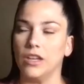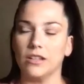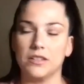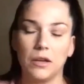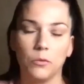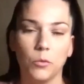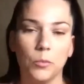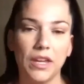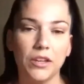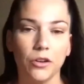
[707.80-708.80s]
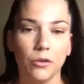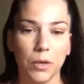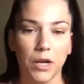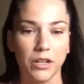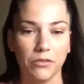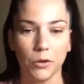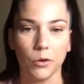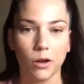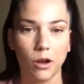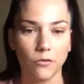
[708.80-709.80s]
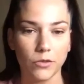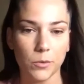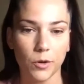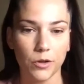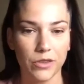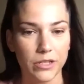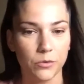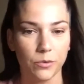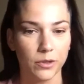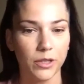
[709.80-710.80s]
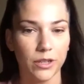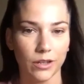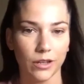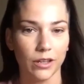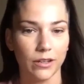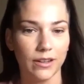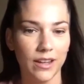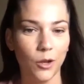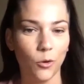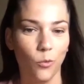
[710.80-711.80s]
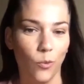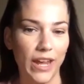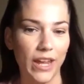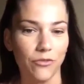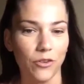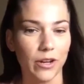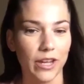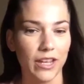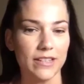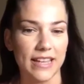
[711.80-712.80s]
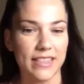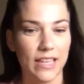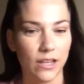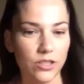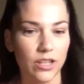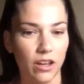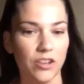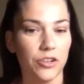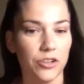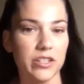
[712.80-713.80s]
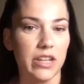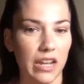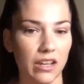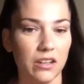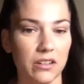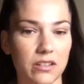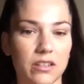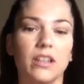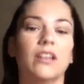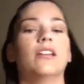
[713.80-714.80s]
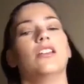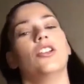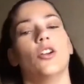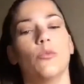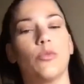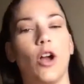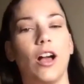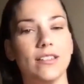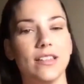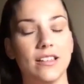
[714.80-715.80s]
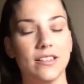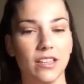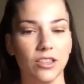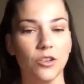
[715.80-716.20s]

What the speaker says: that will make your body feel uncomfortable. That's a really good way for kids, I think, to understand, processing those